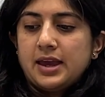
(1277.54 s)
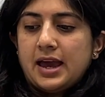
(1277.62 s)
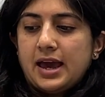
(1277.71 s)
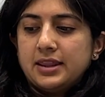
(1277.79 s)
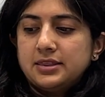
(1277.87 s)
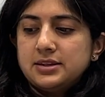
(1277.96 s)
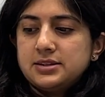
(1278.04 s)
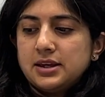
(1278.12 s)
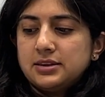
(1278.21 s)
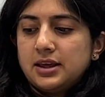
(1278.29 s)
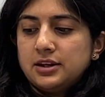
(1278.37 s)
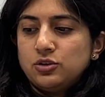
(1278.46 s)
and they
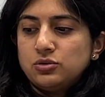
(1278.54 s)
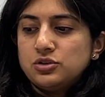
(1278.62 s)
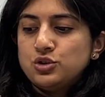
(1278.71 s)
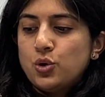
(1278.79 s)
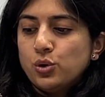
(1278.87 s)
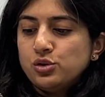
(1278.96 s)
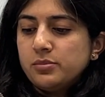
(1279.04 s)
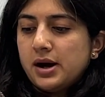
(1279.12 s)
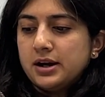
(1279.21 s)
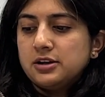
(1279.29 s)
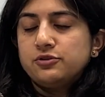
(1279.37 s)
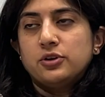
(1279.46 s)
said that, the
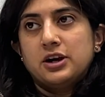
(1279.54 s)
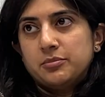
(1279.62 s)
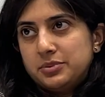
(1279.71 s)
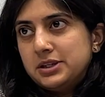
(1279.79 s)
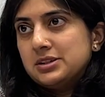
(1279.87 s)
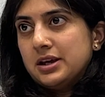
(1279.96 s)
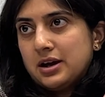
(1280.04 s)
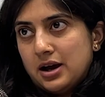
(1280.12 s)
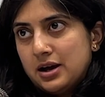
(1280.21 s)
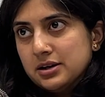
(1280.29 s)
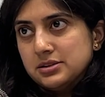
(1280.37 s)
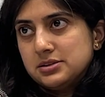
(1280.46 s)
go-to-market for companies like
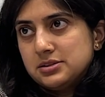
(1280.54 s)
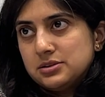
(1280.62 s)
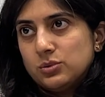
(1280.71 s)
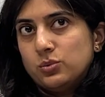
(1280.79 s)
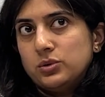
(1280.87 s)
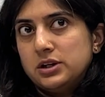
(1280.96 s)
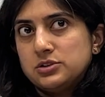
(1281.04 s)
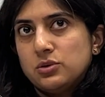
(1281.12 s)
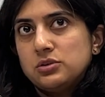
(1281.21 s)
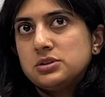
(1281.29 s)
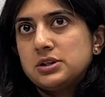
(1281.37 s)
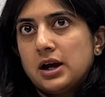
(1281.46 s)
ours is
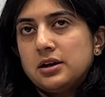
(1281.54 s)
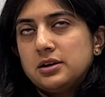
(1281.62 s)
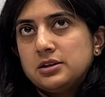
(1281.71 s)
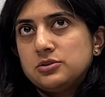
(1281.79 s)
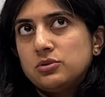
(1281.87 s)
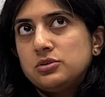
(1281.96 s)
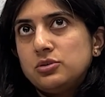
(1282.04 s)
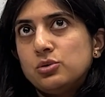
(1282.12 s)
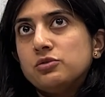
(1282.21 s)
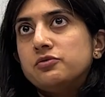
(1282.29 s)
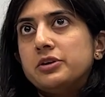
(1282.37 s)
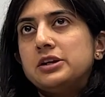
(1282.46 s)
going to
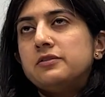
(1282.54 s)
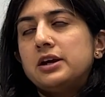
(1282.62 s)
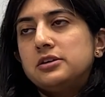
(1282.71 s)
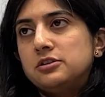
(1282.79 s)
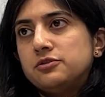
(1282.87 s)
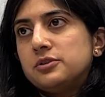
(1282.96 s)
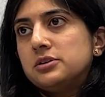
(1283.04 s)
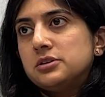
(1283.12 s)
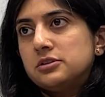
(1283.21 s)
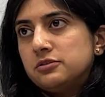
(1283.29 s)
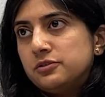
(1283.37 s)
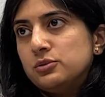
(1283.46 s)
look very, very different
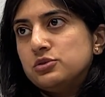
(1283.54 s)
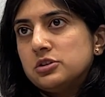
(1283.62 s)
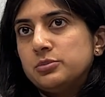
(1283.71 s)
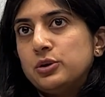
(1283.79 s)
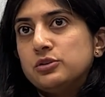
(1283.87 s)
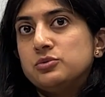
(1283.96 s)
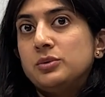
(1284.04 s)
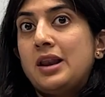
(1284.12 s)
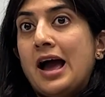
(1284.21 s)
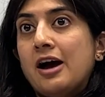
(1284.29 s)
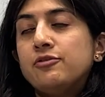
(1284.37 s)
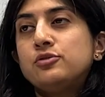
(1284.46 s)
in the future, because we'll
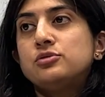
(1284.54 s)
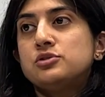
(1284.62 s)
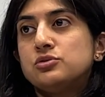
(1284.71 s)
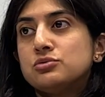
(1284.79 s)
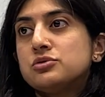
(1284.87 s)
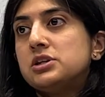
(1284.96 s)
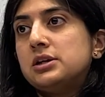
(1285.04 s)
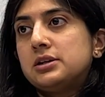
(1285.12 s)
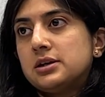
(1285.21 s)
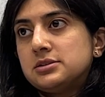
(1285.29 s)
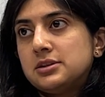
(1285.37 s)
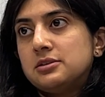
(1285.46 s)
have to associate
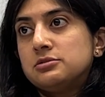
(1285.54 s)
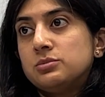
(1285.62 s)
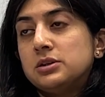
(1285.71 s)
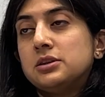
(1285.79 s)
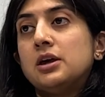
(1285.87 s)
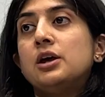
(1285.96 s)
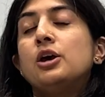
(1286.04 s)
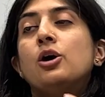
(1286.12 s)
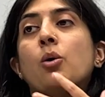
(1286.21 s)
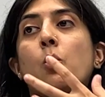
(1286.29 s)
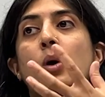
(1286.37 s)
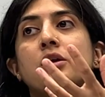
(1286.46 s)
ourselves with
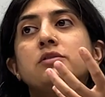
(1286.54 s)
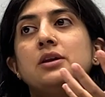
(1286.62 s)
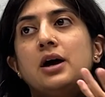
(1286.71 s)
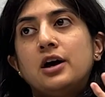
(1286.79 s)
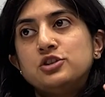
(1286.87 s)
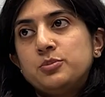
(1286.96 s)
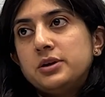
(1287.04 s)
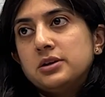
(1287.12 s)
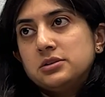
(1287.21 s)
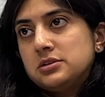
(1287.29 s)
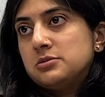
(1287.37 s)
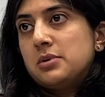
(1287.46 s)
one of the large
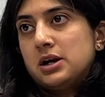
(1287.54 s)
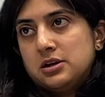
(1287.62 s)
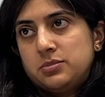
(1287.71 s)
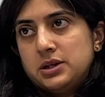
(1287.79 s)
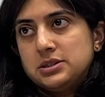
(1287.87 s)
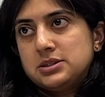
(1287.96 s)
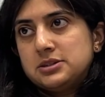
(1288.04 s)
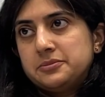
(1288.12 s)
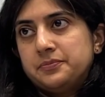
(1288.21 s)
players as marketplace,